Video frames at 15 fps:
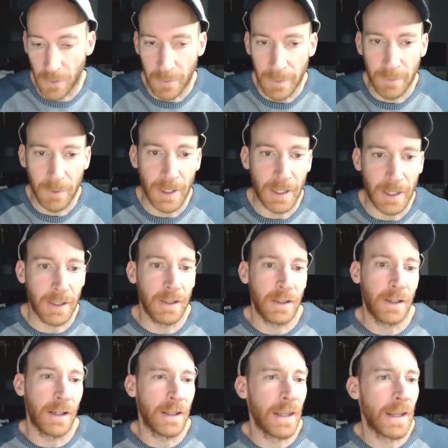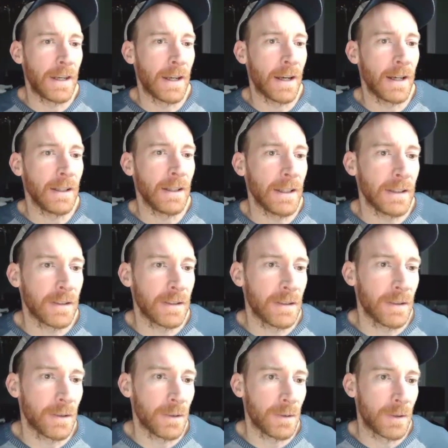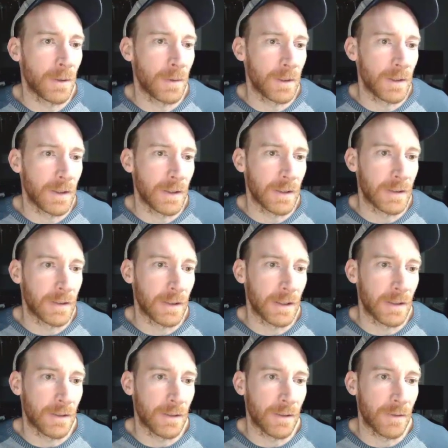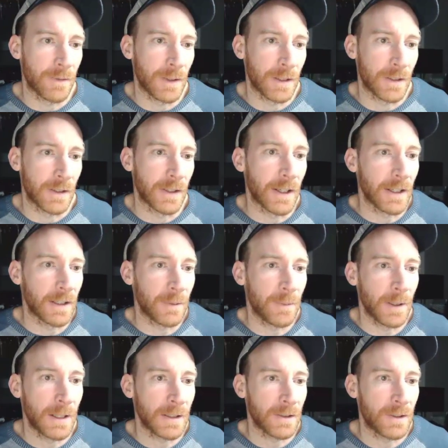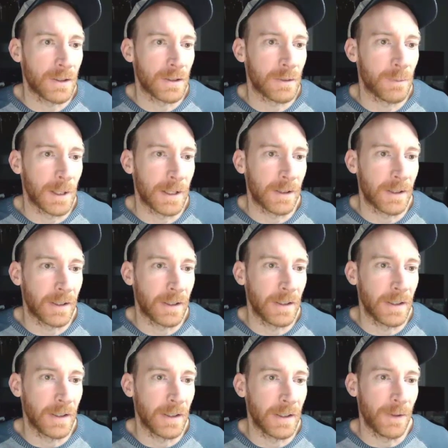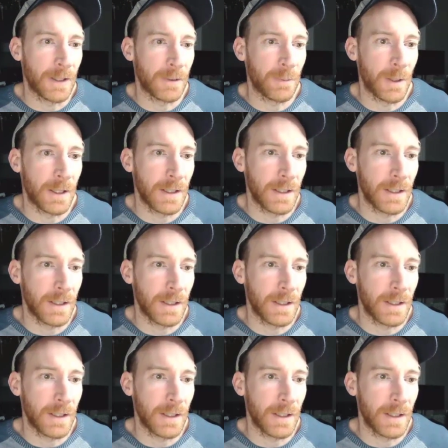open bracket, and then I like to go into this insert function dialog box just by clicking the FX